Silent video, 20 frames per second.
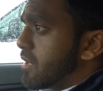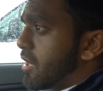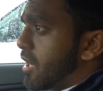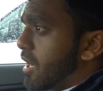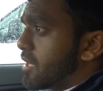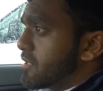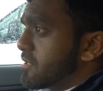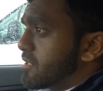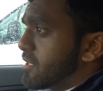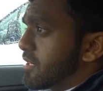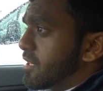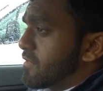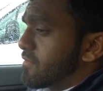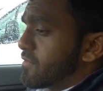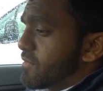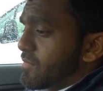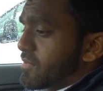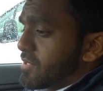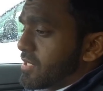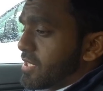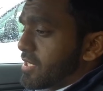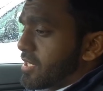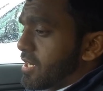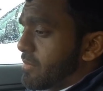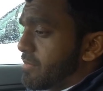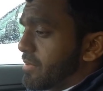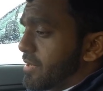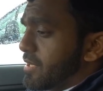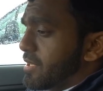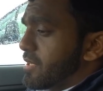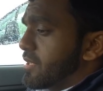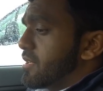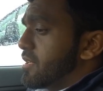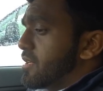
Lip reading: Khalifatul Masih Rabi,